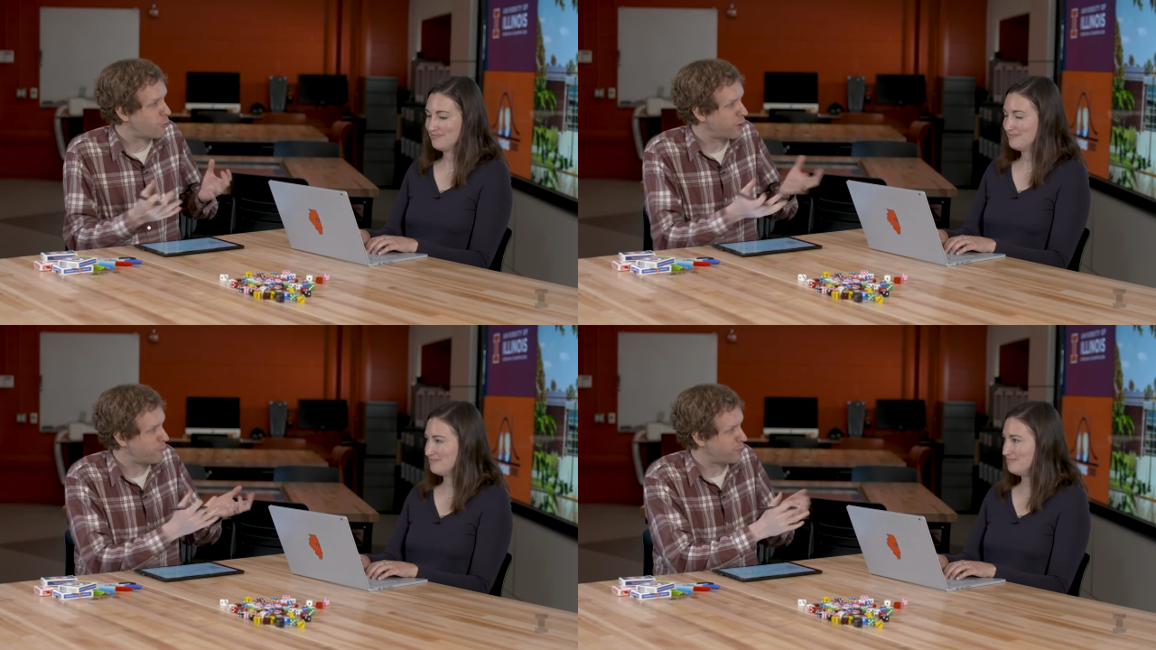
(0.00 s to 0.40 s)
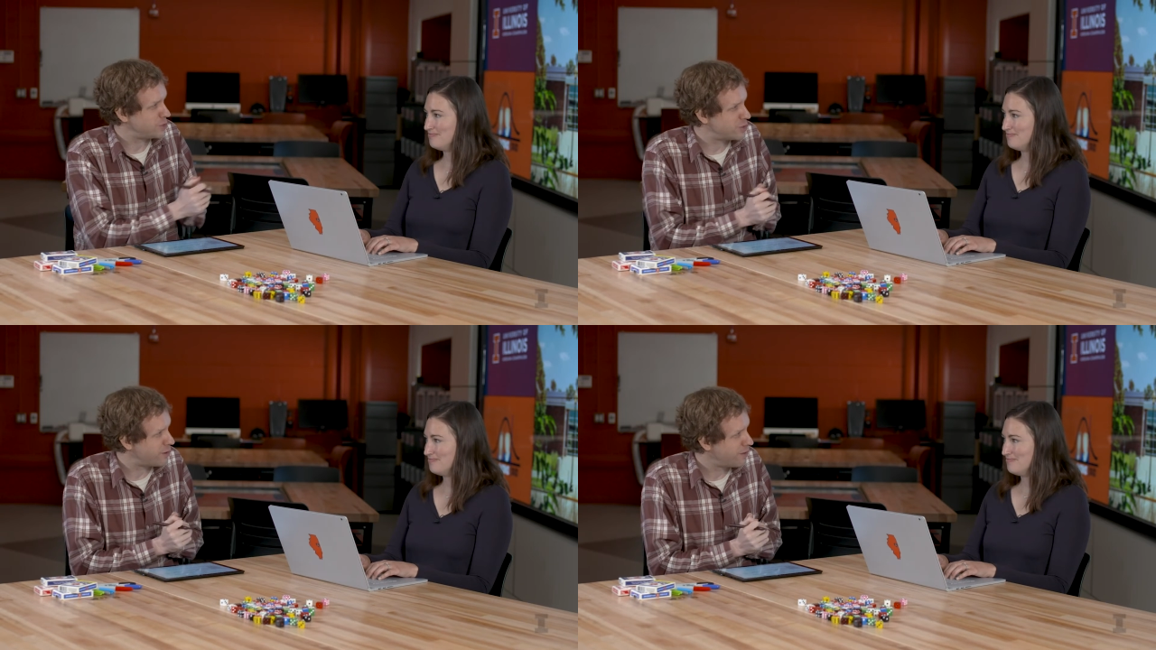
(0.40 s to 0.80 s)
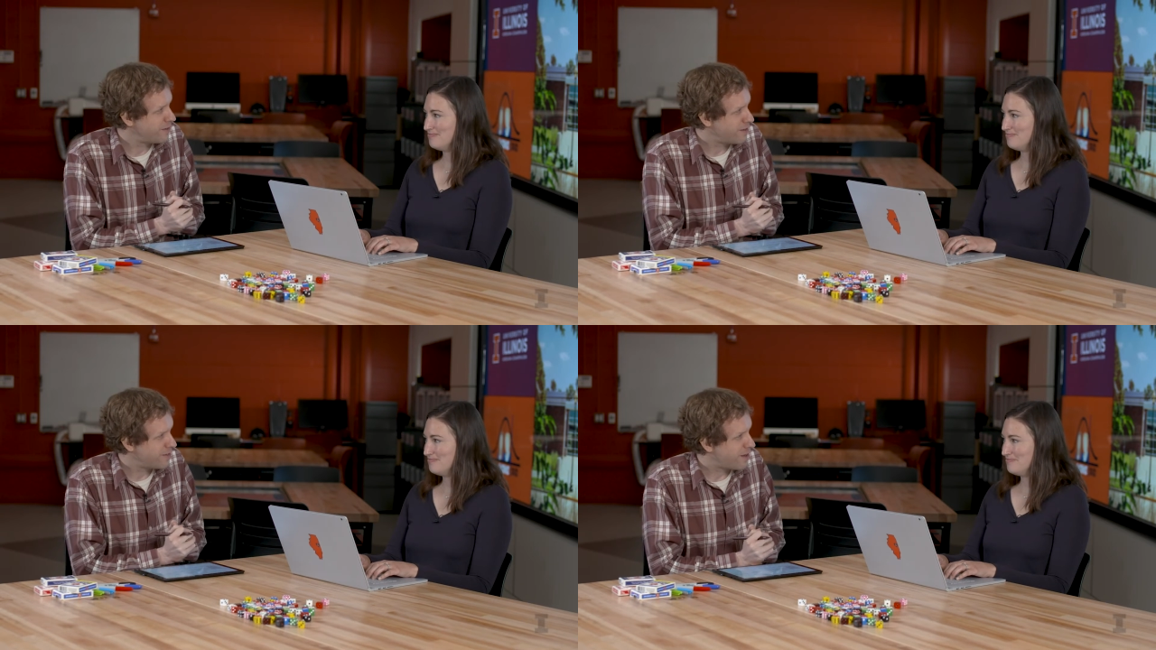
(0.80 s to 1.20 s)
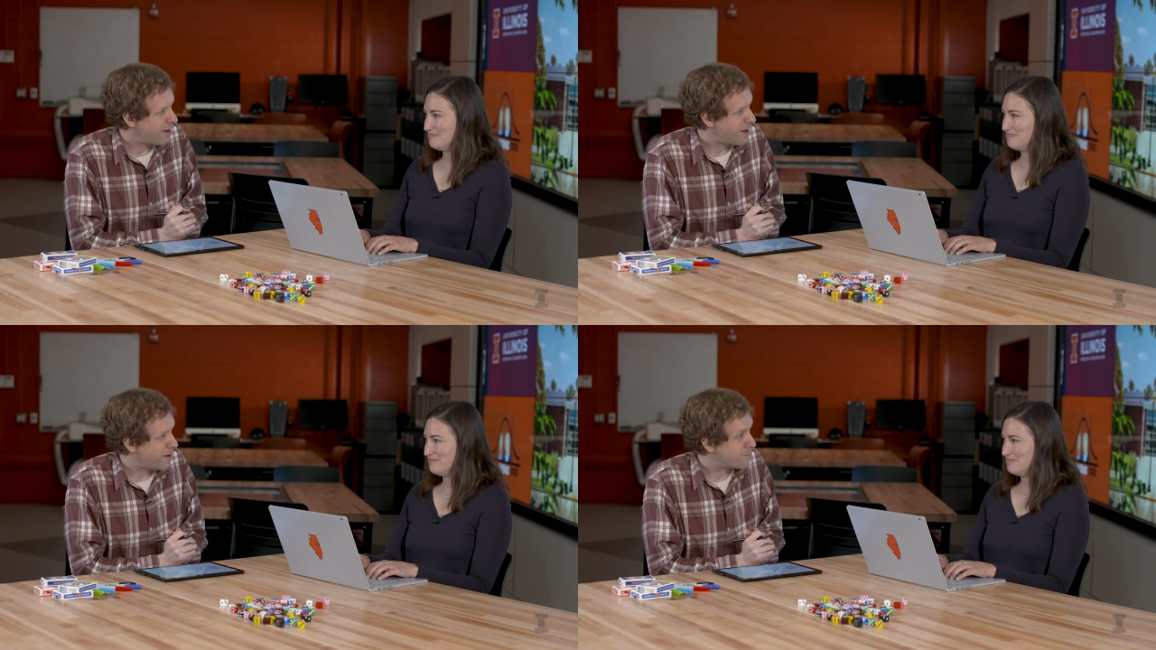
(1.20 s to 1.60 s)
Speaker 1: or if we should
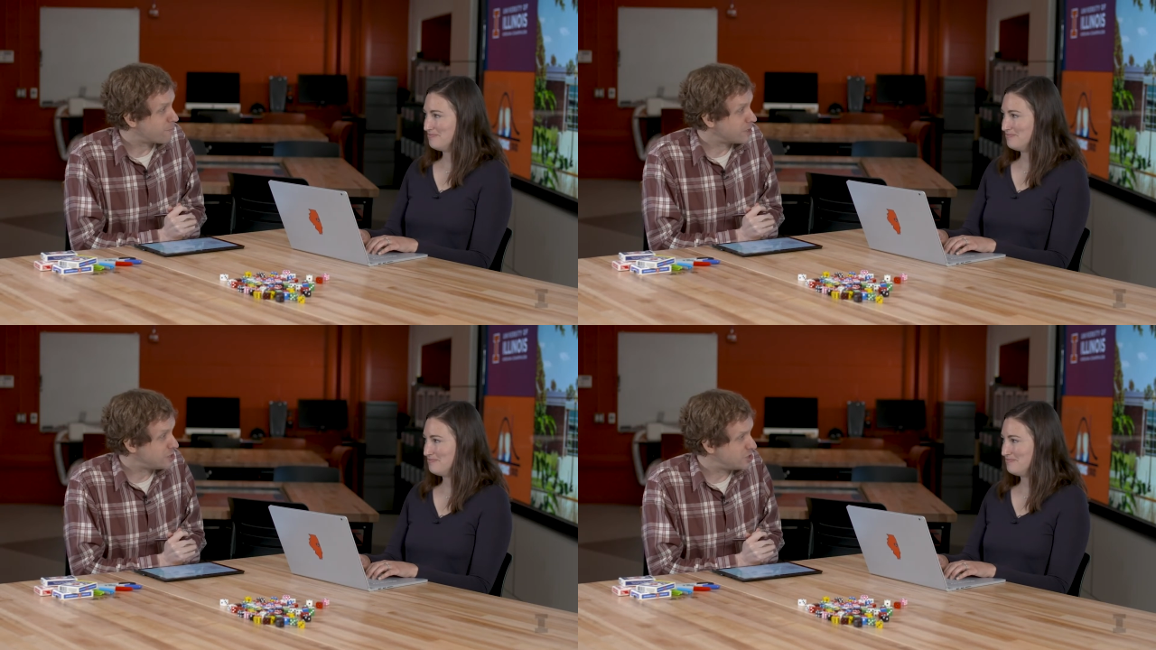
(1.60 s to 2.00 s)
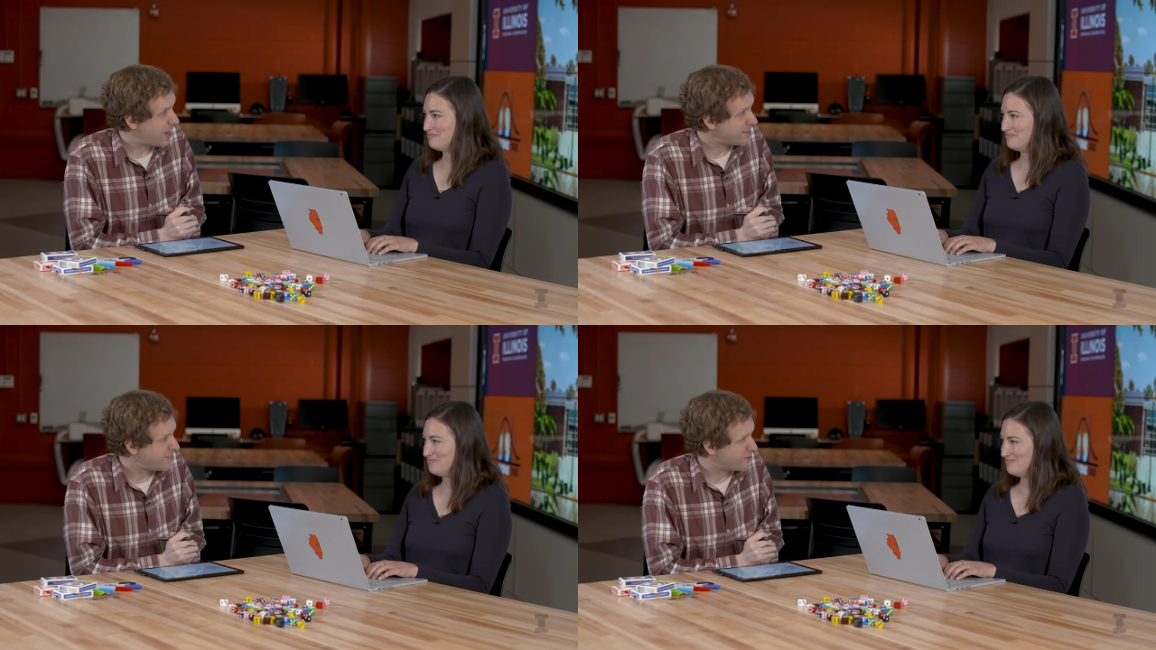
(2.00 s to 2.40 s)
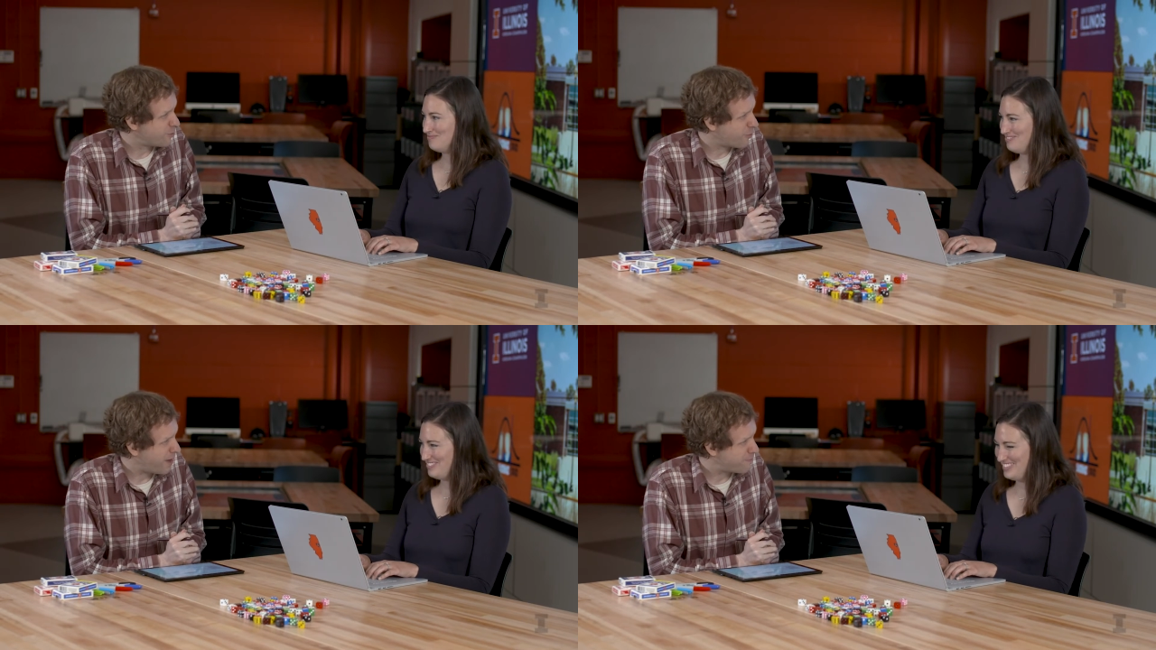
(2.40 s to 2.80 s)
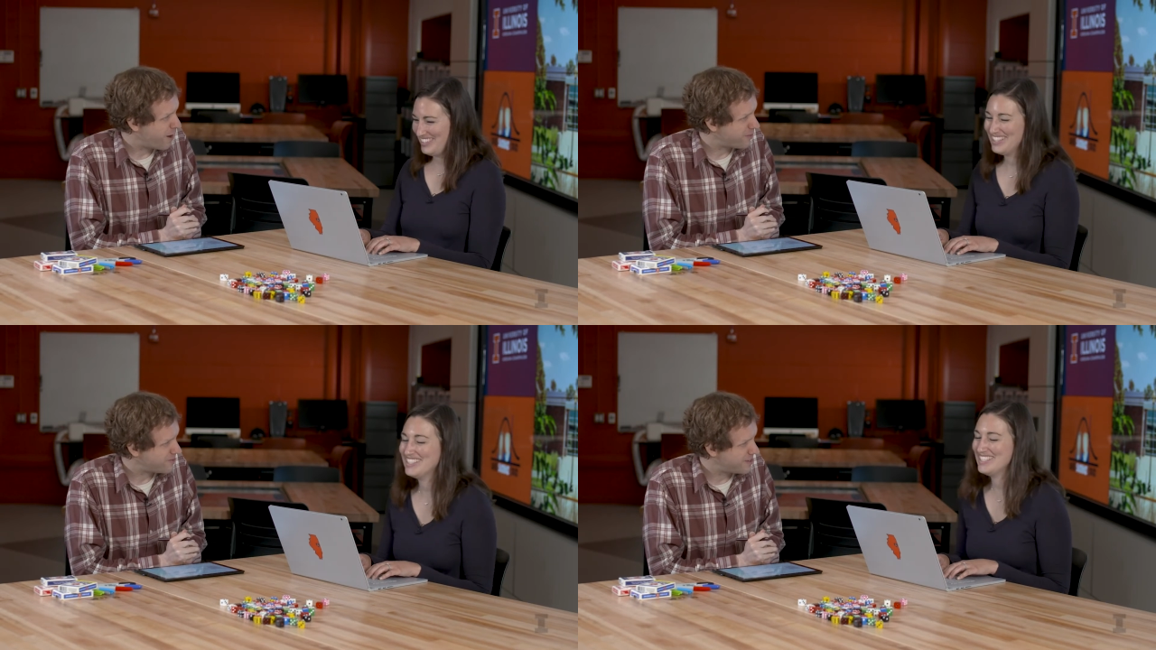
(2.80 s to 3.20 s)
um, reject the null
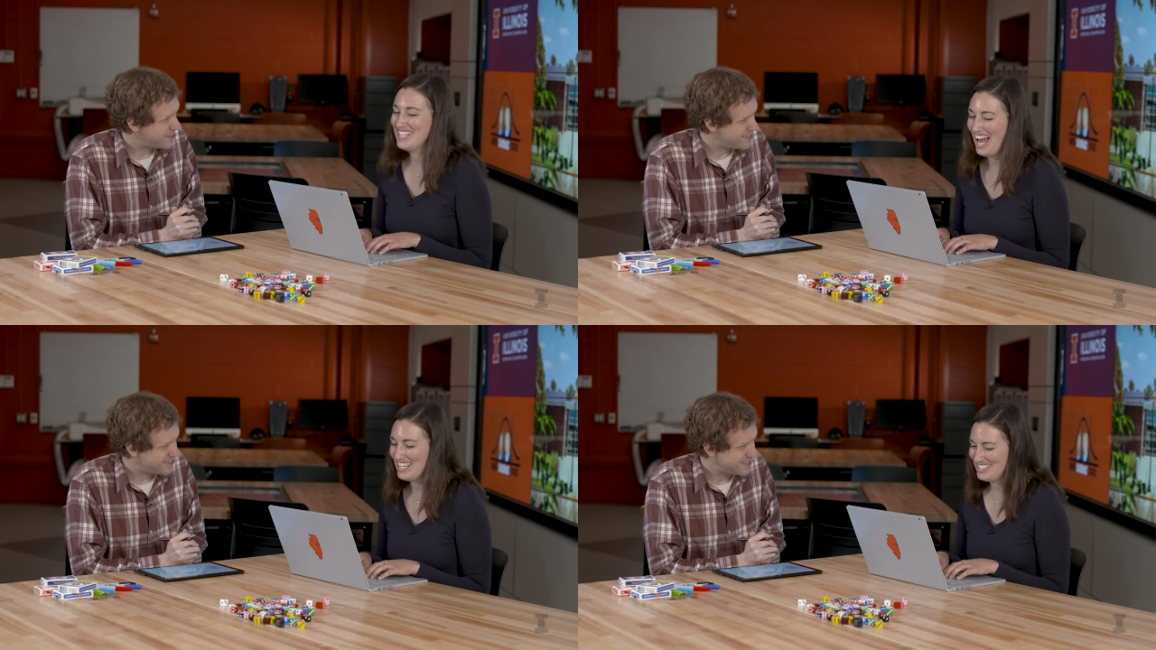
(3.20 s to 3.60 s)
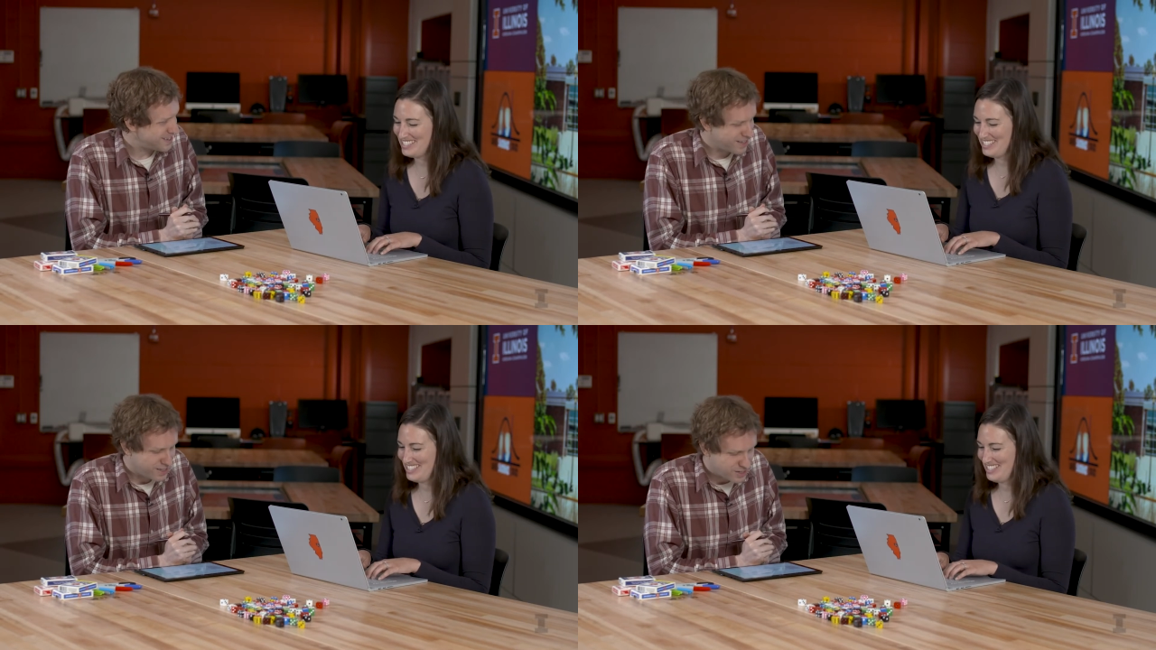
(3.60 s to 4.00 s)
hypothesis. Yes.